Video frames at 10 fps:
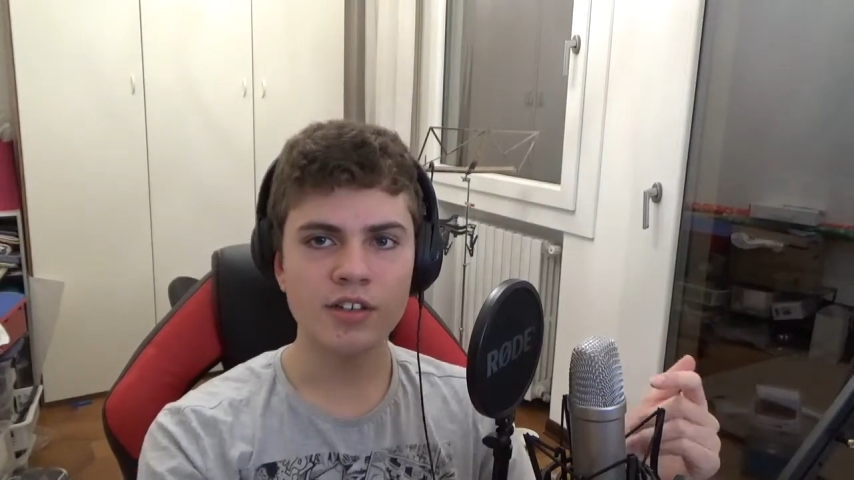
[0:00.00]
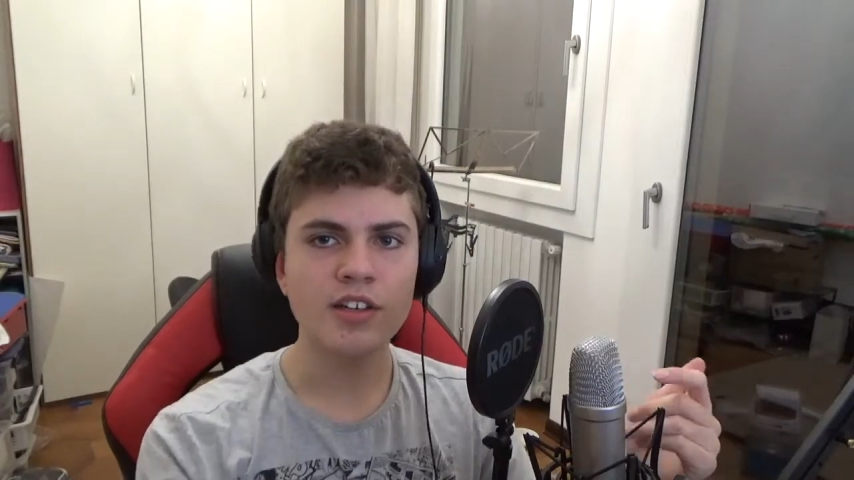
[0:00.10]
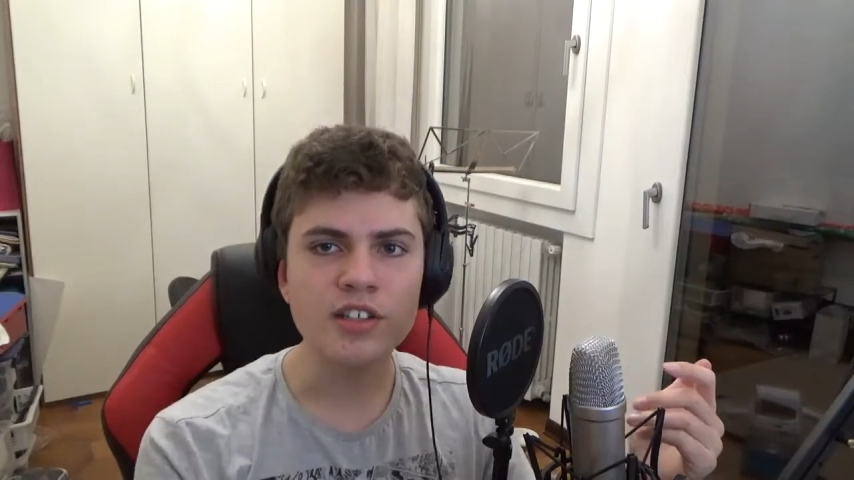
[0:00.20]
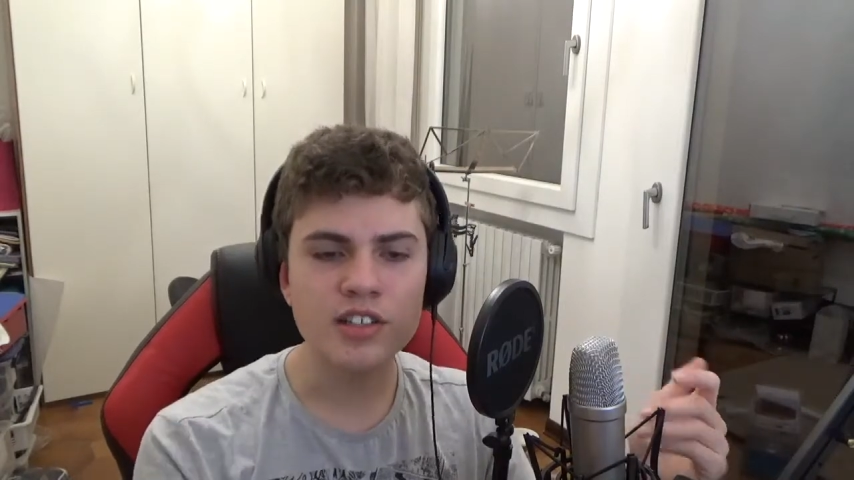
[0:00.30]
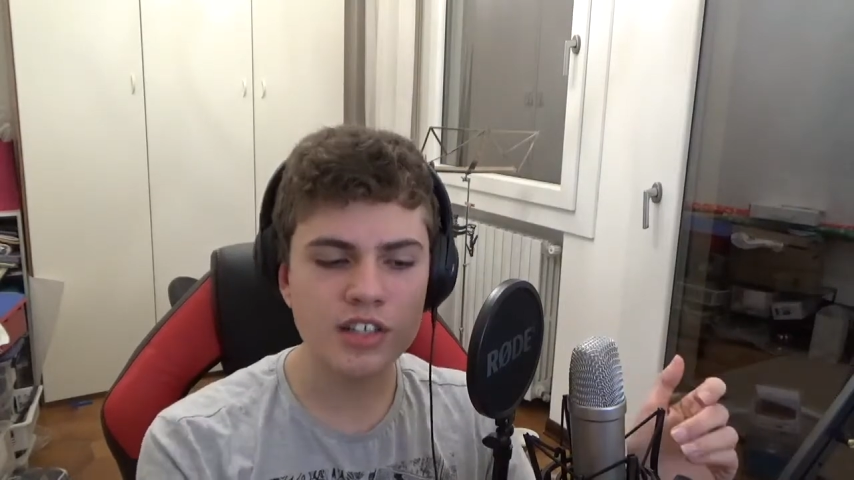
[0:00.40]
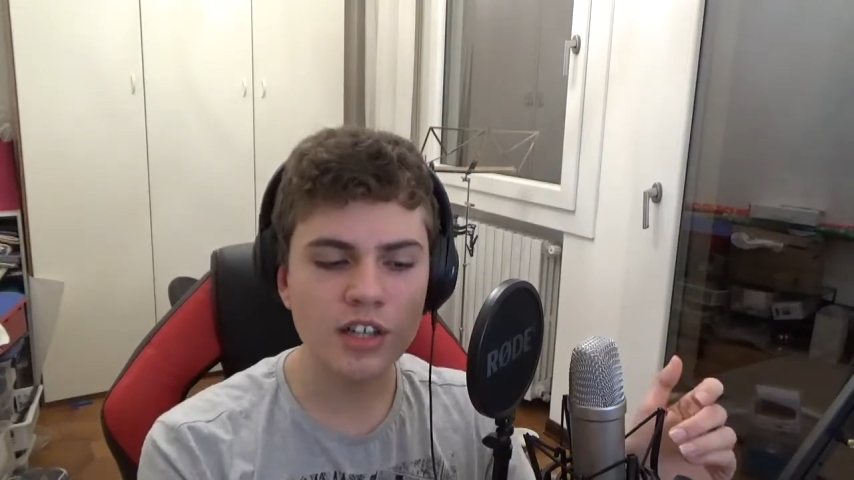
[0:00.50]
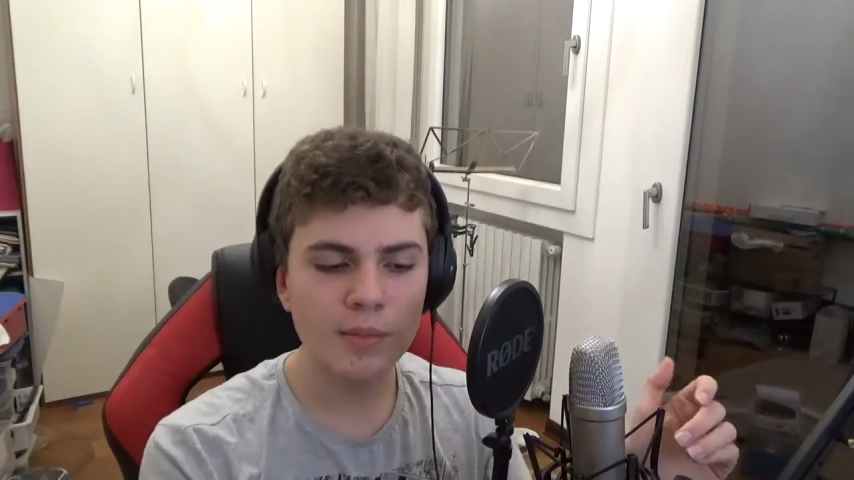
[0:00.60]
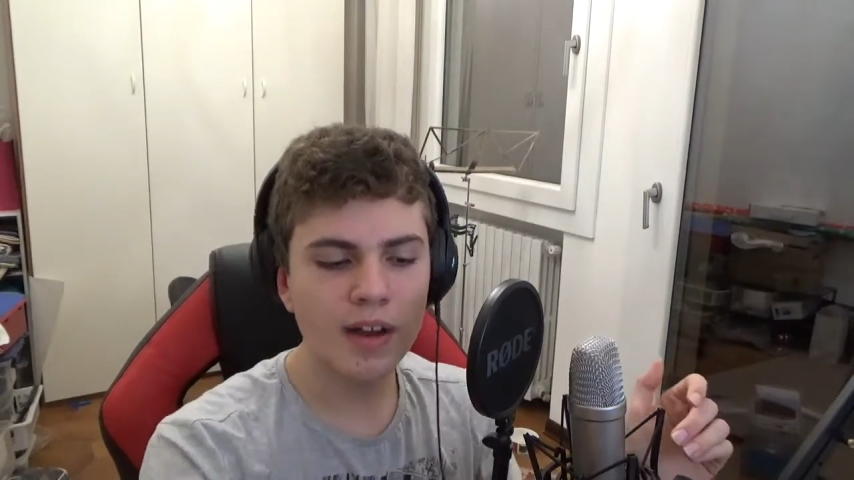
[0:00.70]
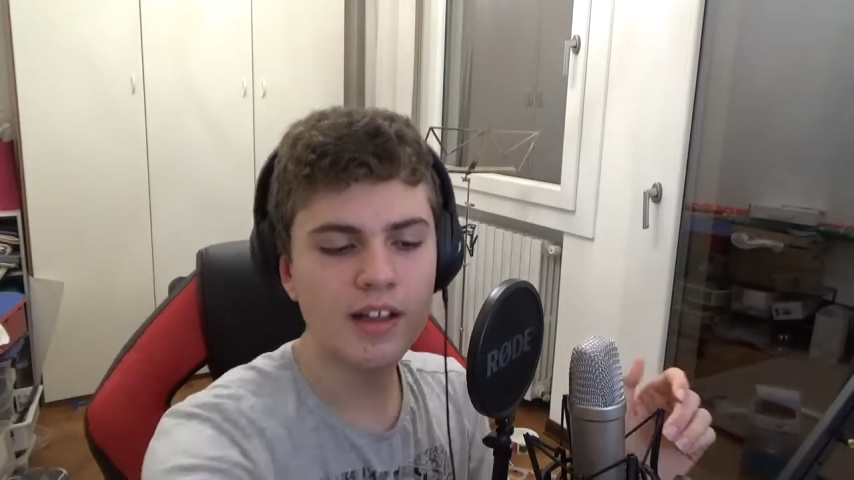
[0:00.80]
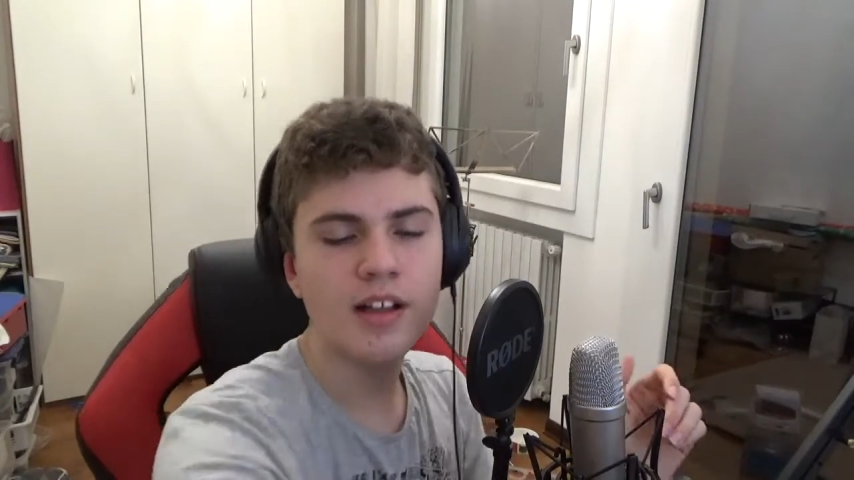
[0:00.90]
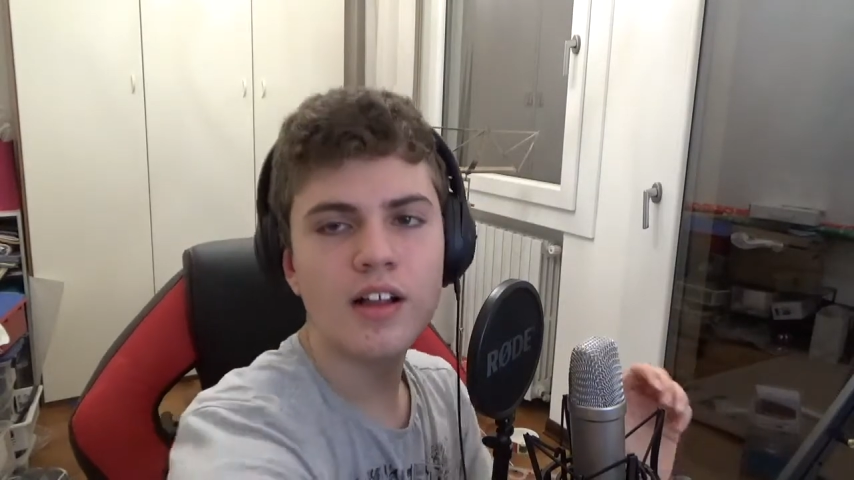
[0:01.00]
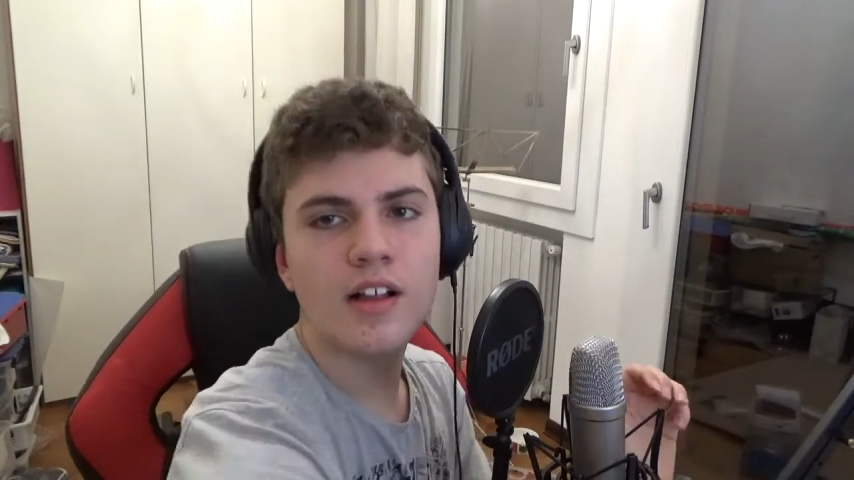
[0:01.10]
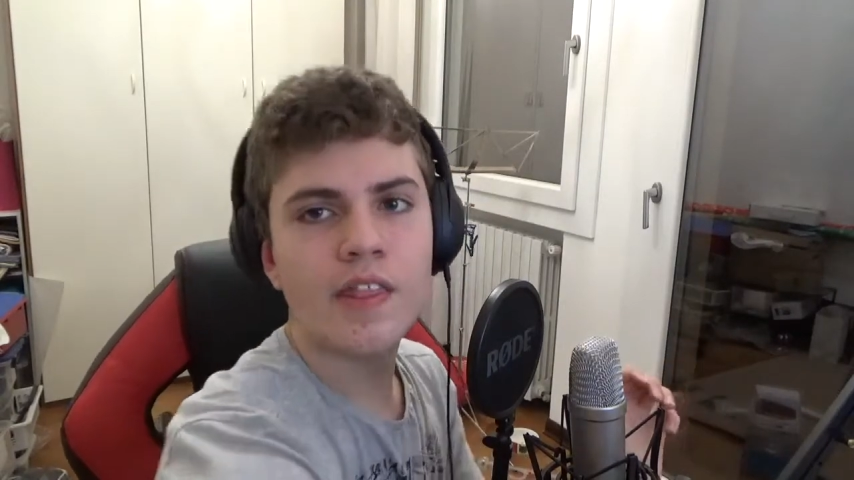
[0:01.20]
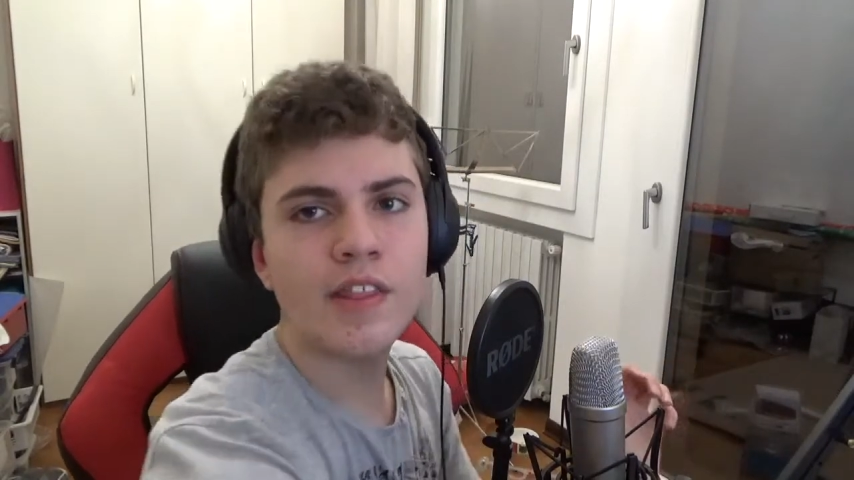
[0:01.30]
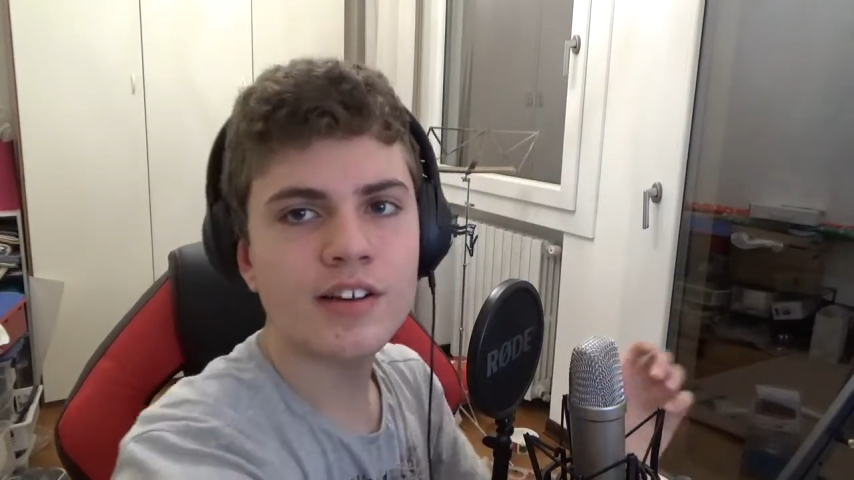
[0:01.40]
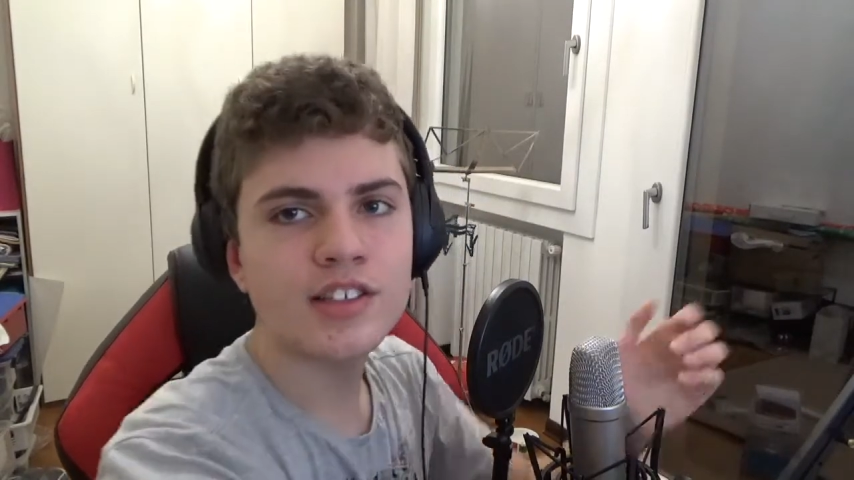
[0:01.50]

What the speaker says: They're gonna steal my, they're